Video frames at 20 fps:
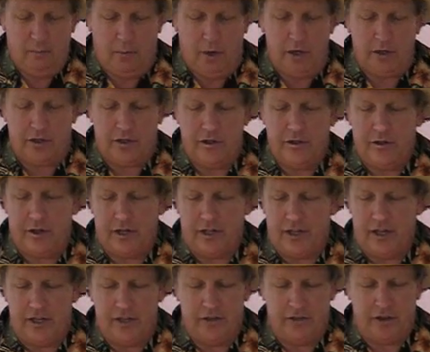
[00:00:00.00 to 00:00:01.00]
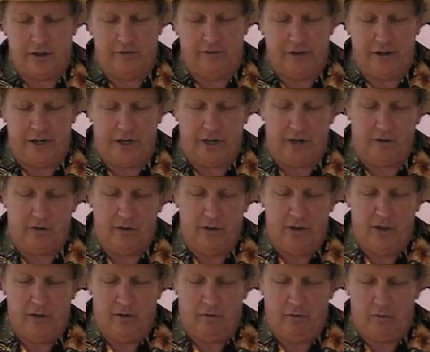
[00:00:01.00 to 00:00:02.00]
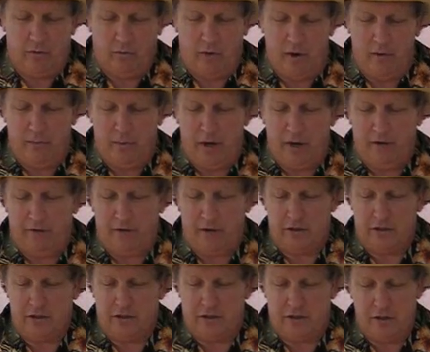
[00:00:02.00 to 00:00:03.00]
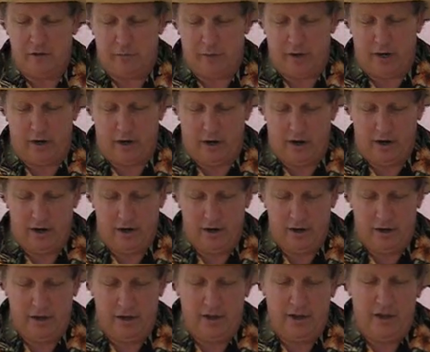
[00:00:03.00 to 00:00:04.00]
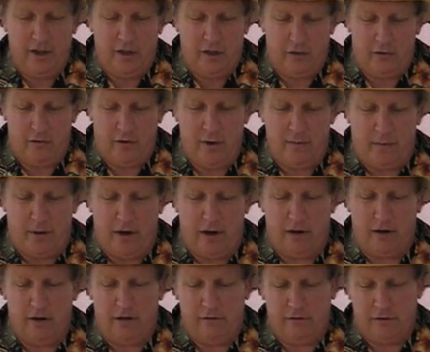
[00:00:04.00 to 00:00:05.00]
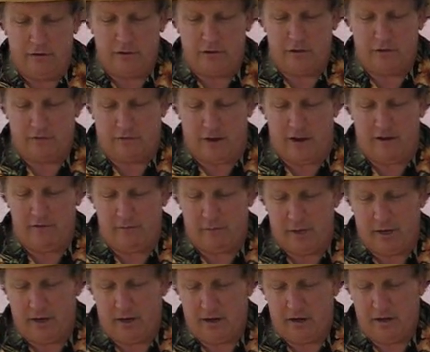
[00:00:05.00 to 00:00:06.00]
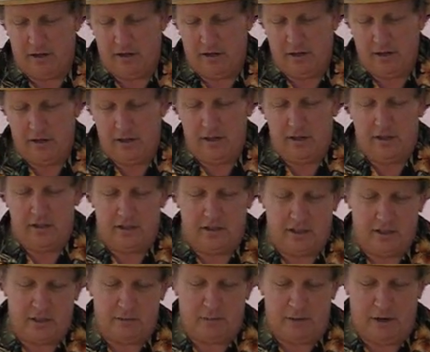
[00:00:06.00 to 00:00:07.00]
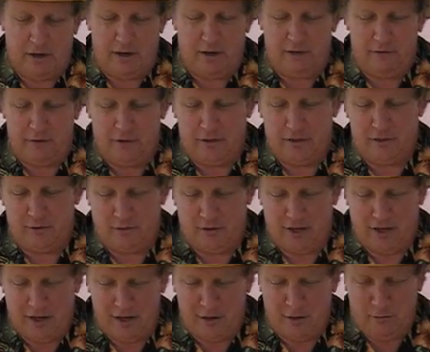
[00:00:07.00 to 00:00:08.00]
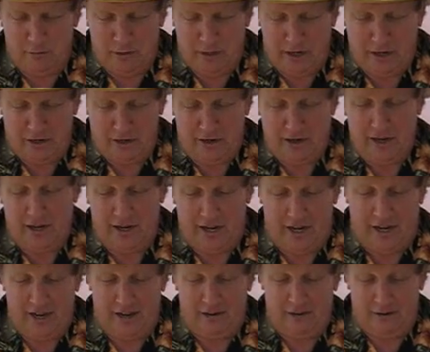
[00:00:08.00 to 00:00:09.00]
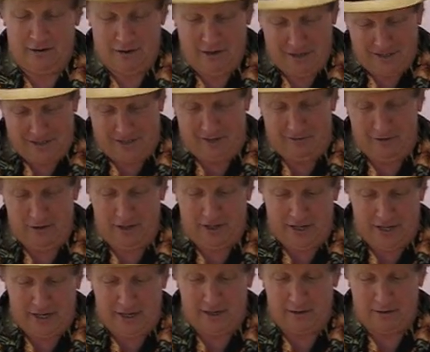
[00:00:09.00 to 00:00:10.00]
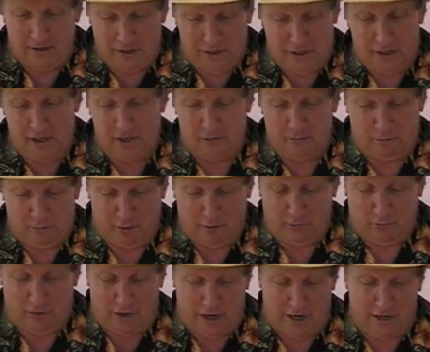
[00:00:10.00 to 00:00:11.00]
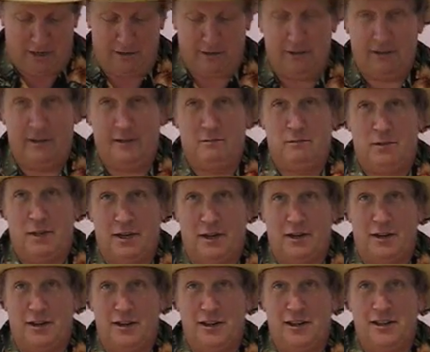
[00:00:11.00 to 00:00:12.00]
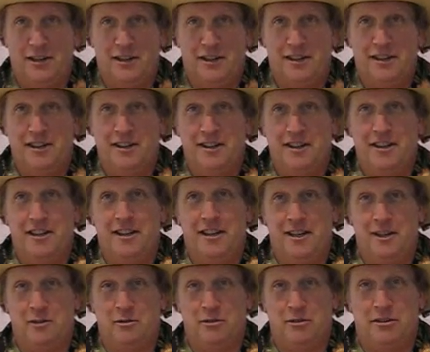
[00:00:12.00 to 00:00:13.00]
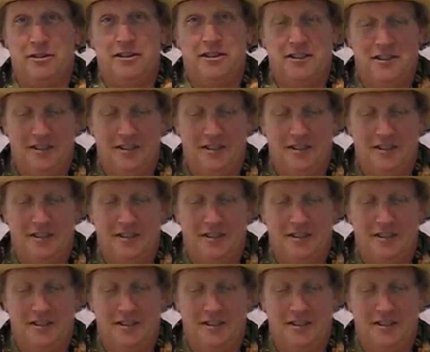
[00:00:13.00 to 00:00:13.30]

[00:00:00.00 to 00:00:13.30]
Part 2 continues our video with 1 pair versus 2 pair, 3 pair versus 5 pair, 6 pair versus 100 pair, and 7 gigajit per watt pair equals.